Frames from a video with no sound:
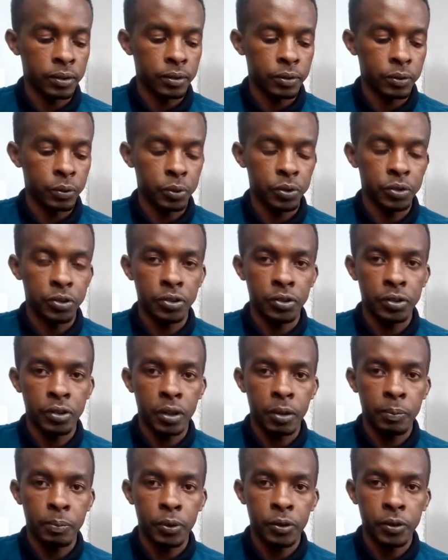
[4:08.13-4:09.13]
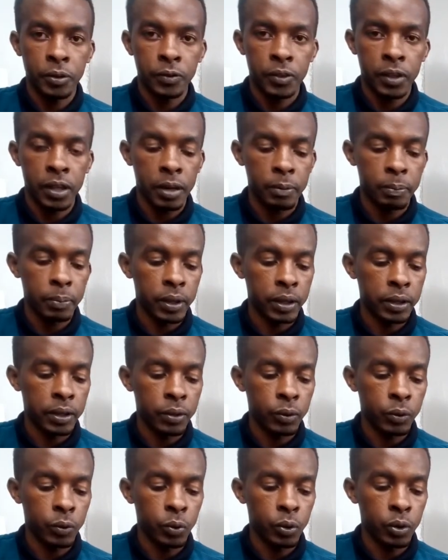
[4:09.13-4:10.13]
which is pointer finger
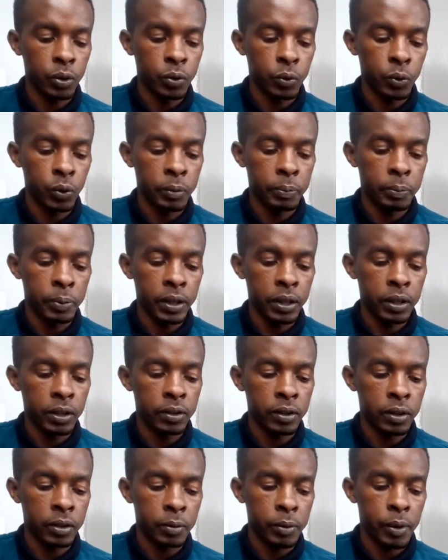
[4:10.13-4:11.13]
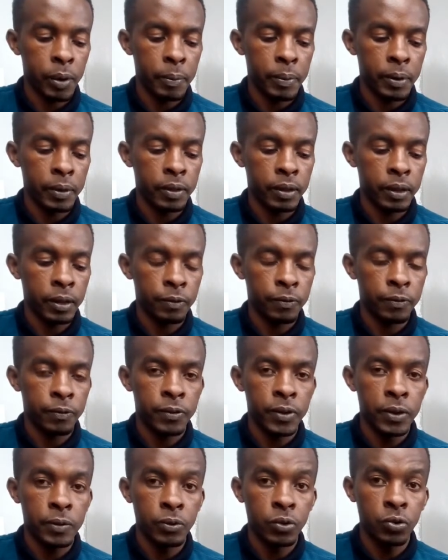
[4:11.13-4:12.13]
will play the
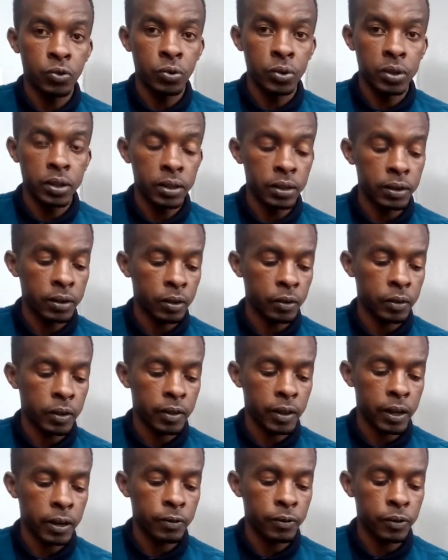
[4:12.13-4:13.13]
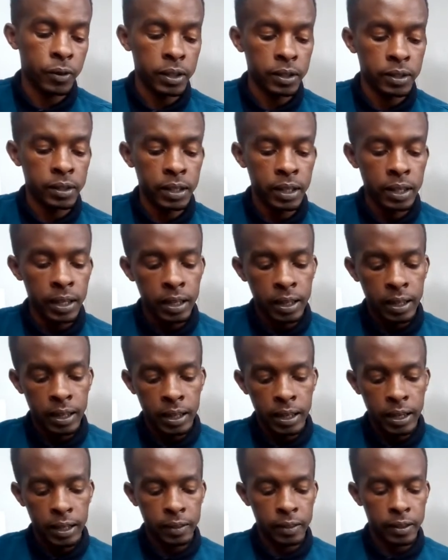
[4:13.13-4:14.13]
5th string on the third fret,
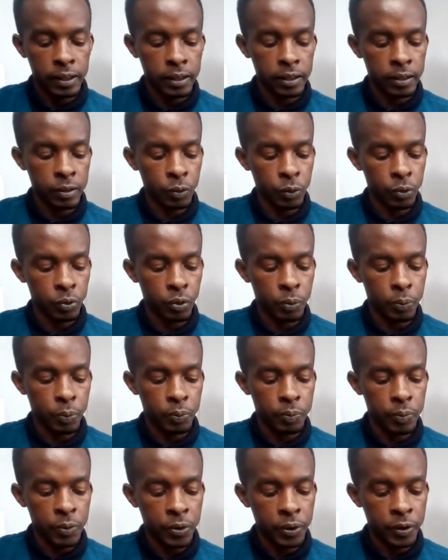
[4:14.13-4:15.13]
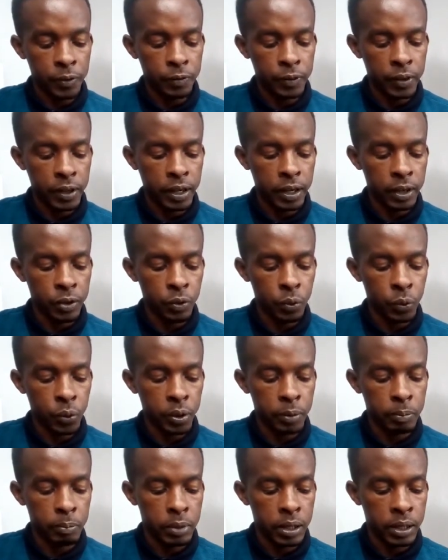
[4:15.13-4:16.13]
and then with your ring finger you will
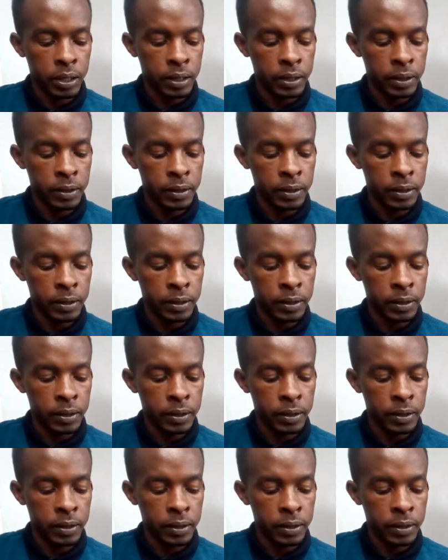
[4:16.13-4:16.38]
bar